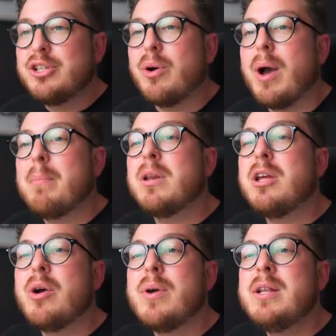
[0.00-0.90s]
So I'm going to
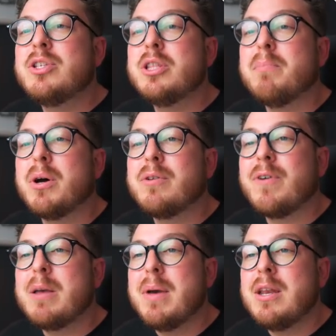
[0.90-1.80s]
go into the
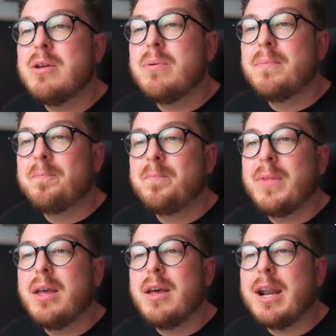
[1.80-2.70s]
modify menu
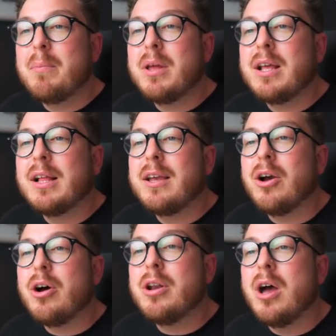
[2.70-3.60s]
and I'm going to click
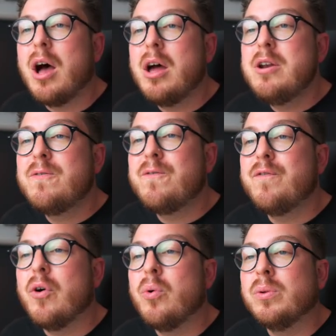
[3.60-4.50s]
on
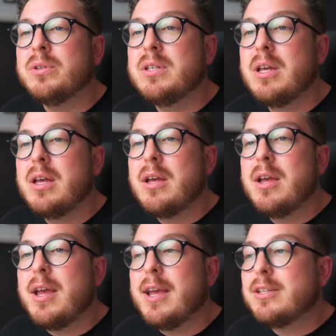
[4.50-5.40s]
unfold.
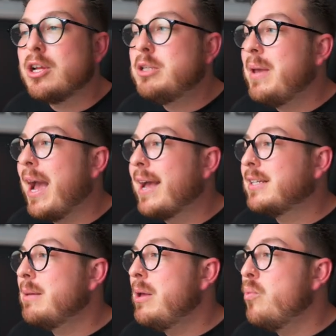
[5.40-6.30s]
It's going to be
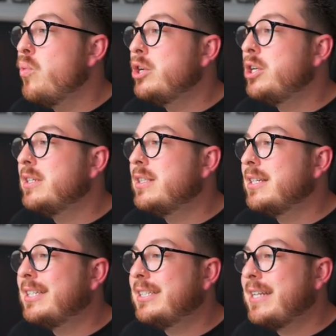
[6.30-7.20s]
asking me which is the
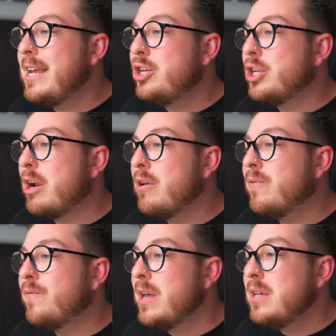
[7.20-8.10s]
stationary
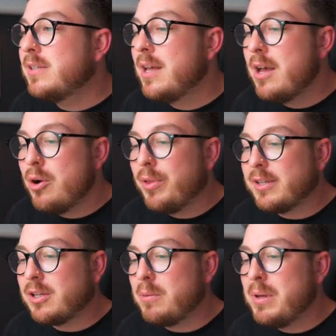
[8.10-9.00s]
face. Well,
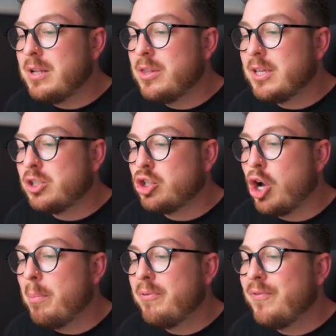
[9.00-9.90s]
that's going to be this
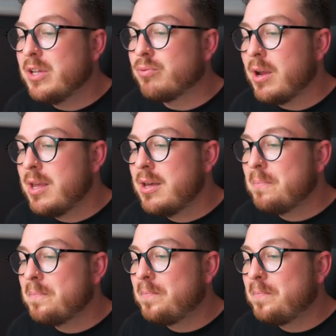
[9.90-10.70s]
top face right here.